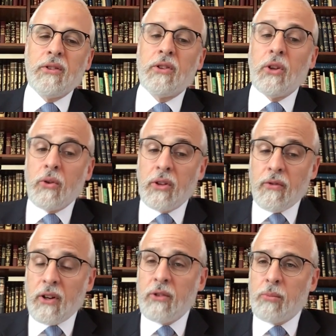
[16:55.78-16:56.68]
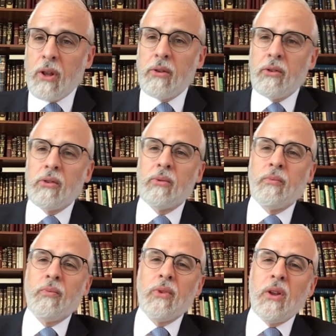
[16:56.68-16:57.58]
to Yosef and his brothers,
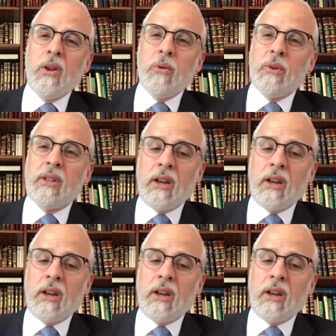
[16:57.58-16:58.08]
we